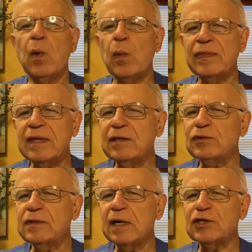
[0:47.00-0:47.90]
with the
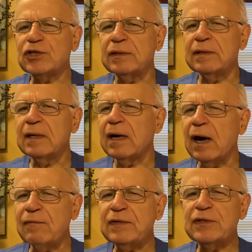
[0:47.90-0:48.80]
introduction
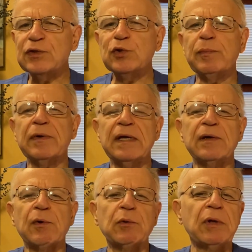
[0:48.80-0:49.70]
of its
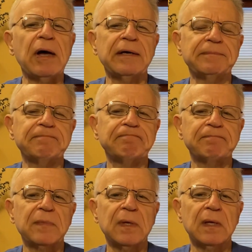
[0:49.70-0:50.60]
superhero line.
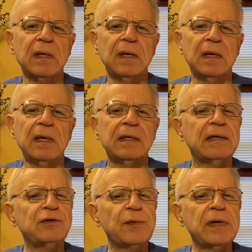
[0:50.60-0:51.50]

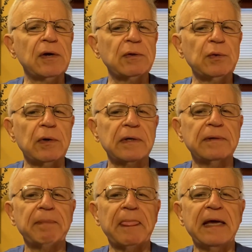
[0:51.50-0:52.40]
Now, during our look
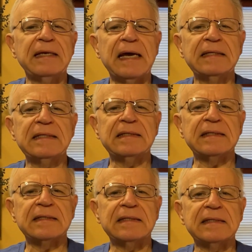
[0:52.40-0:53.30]
at nineteen
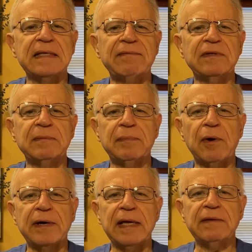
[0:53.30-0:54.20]
sixty-seven in
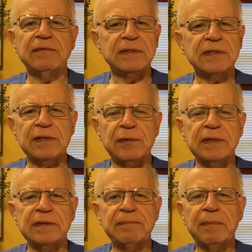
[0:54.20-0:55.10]
part eight of this
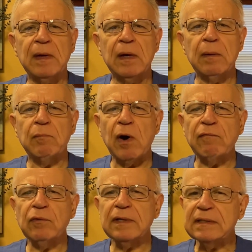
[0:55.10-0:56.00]
series,
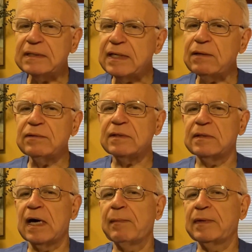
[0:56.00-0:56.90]
Marvel continues to
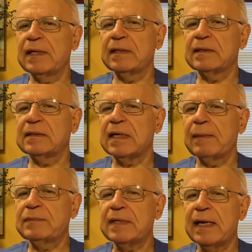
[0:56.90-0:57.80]
dominate the
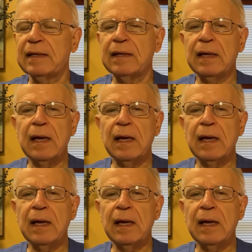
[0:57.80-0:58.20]
top ten,